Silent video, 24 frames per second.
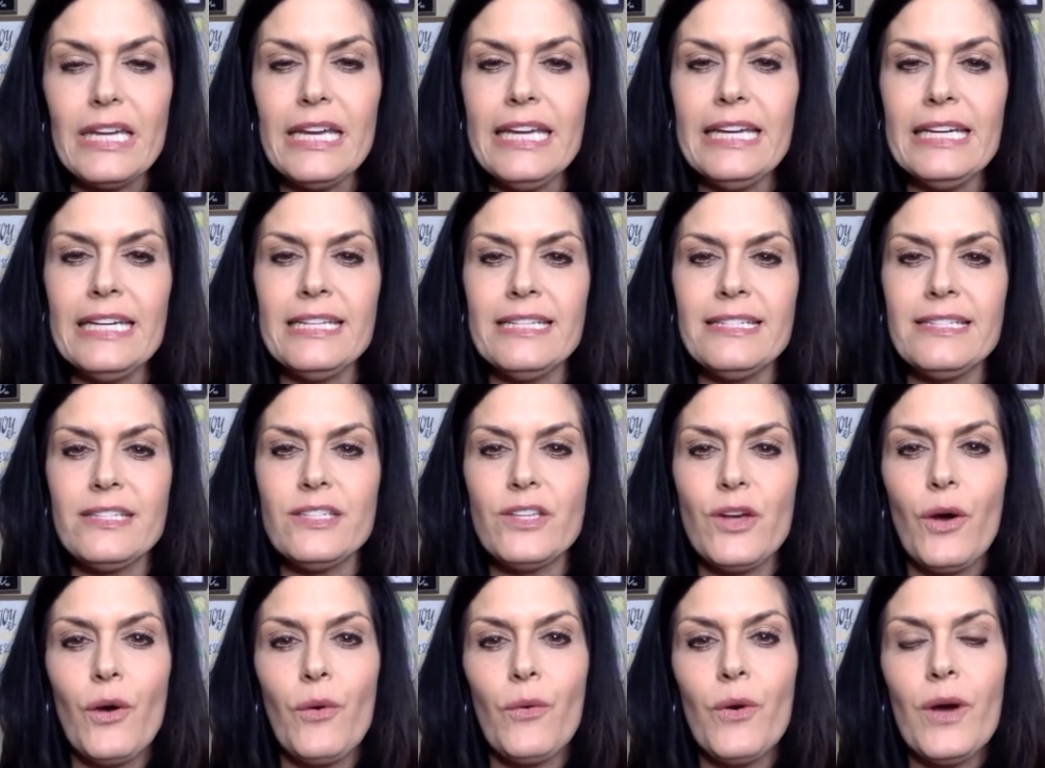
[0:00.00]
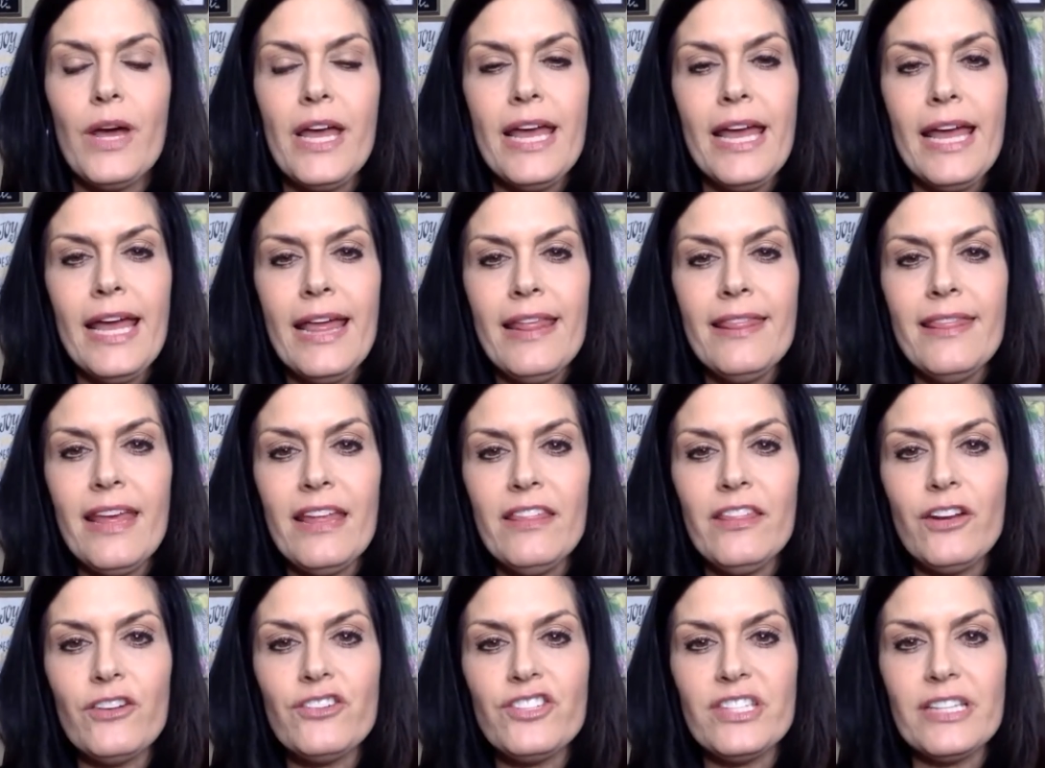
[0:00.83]
And so
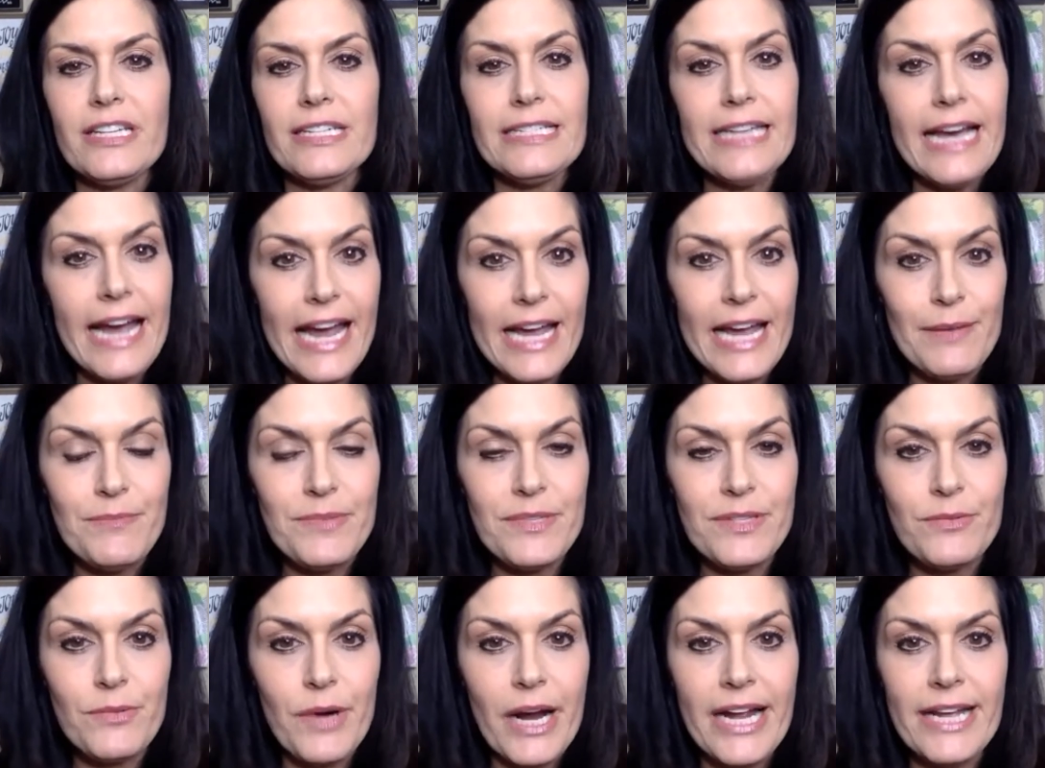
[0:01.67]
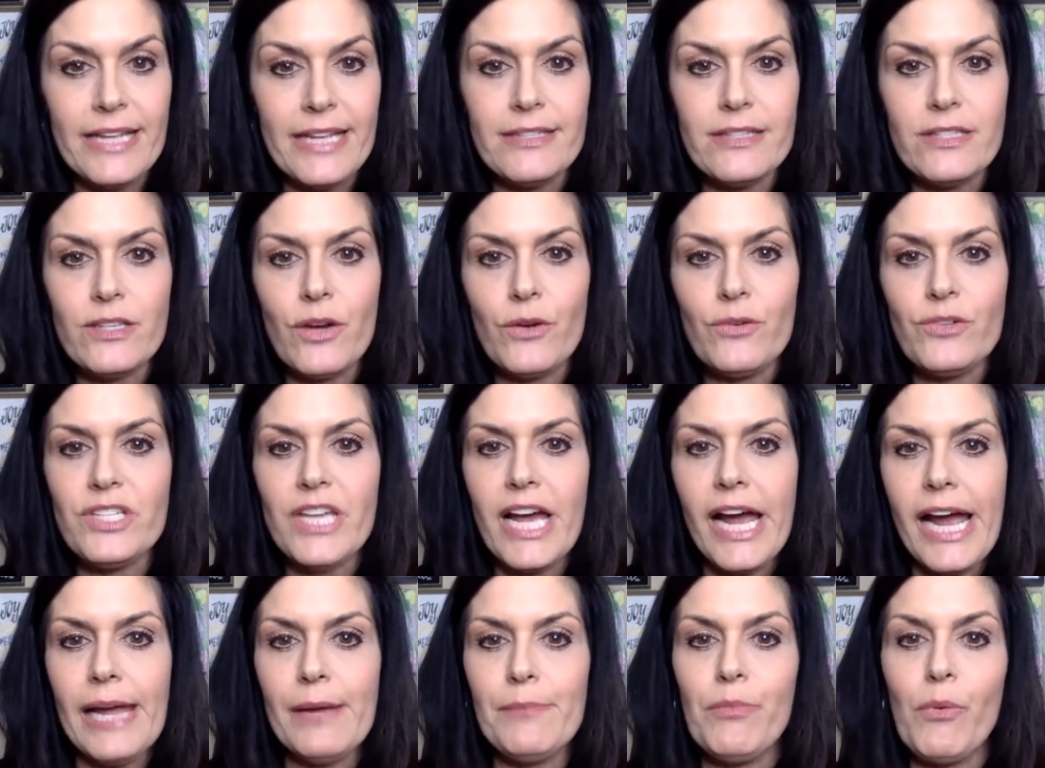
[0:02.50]
then there's the types, right? So
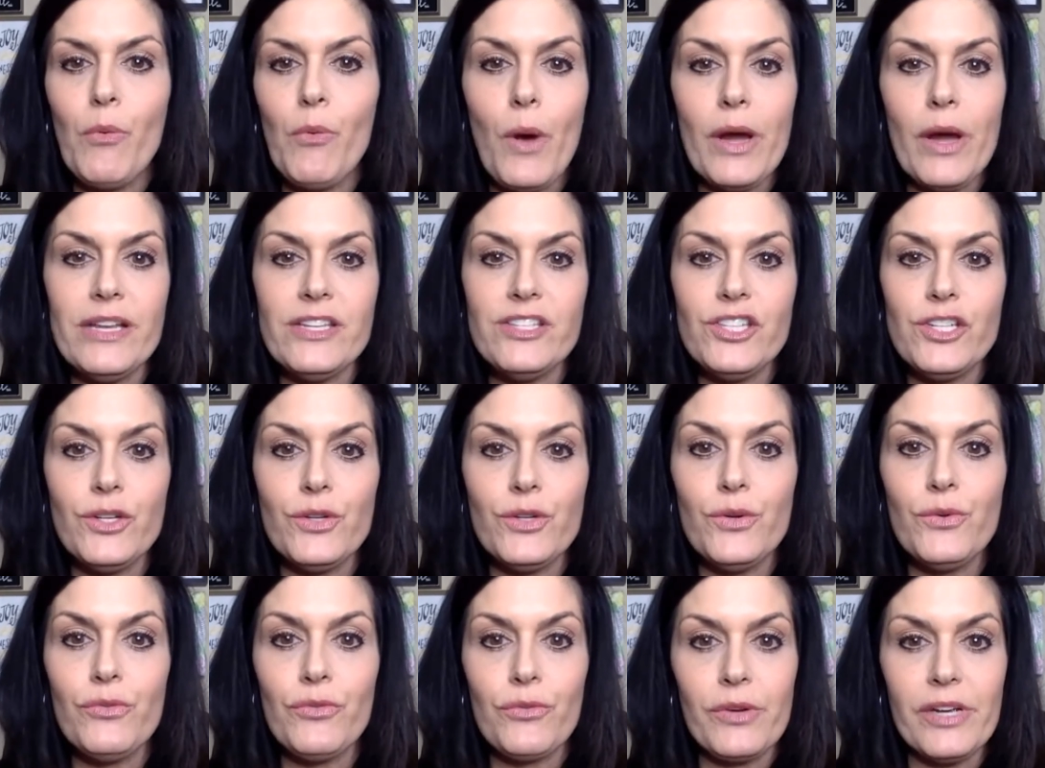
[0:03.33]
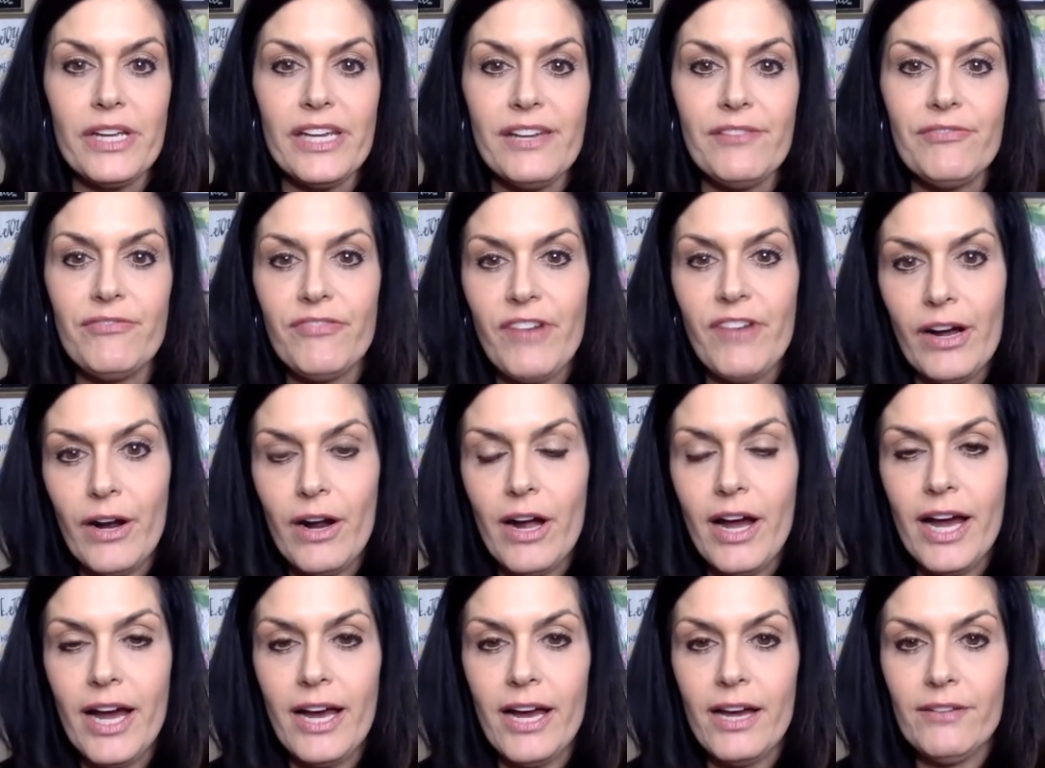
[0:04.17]
type one, two, three, five,
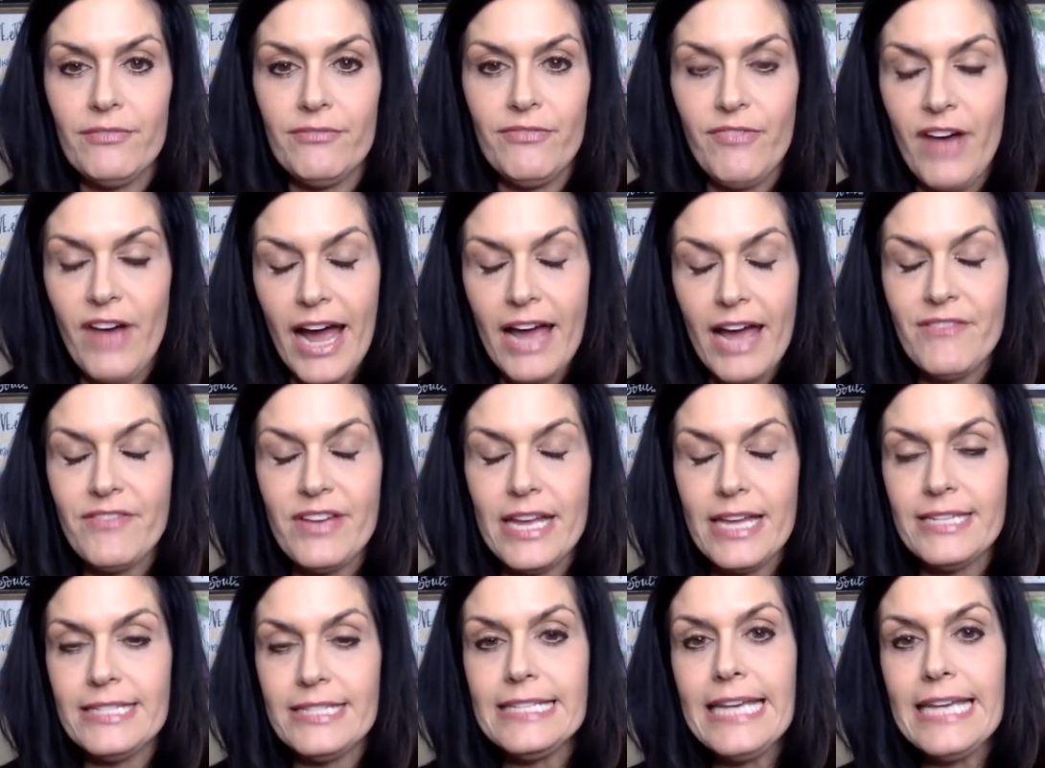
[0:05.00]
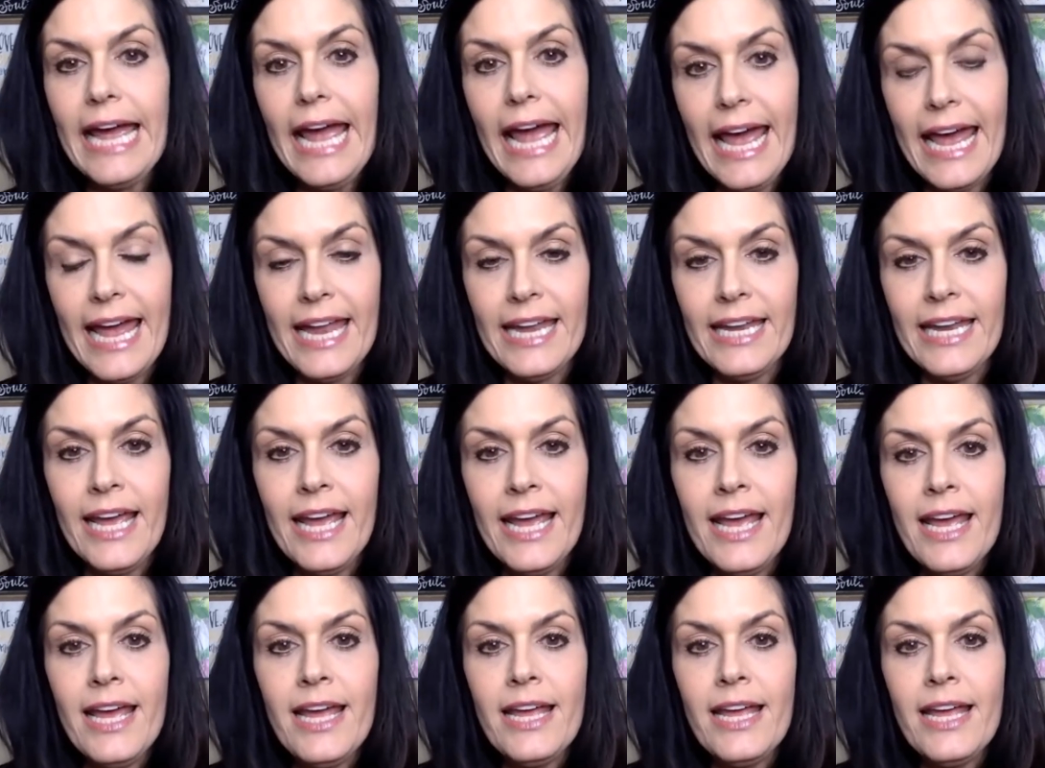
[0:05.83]
uh, 5 and 10.